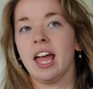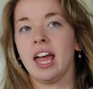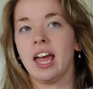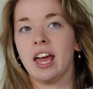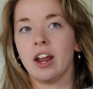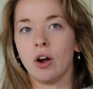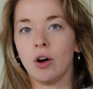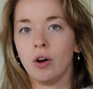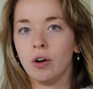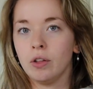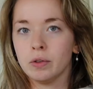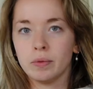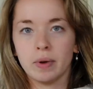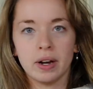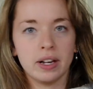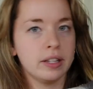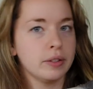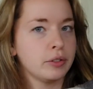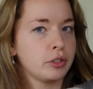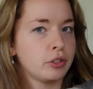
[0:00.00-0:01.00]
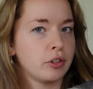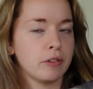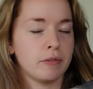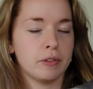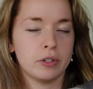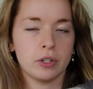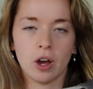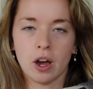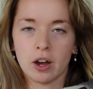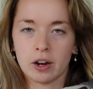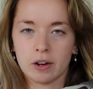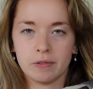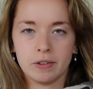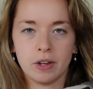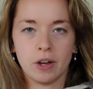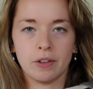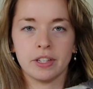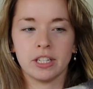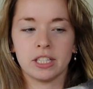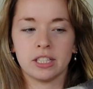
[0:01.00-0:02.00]
and all the while I was doing
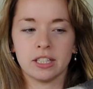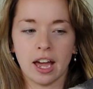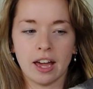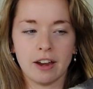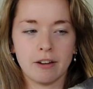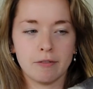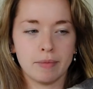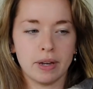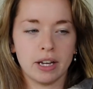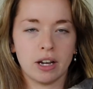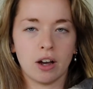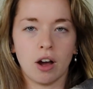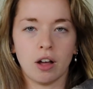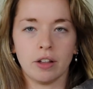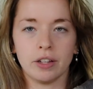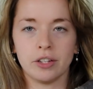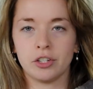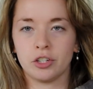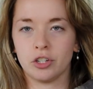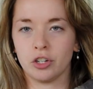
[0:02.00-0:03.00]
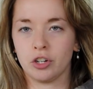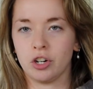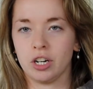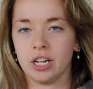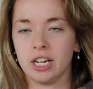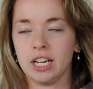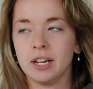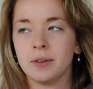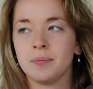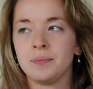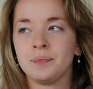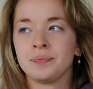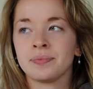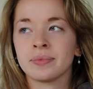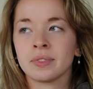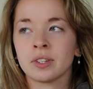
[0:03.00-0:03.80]
photography on the side of my college degree.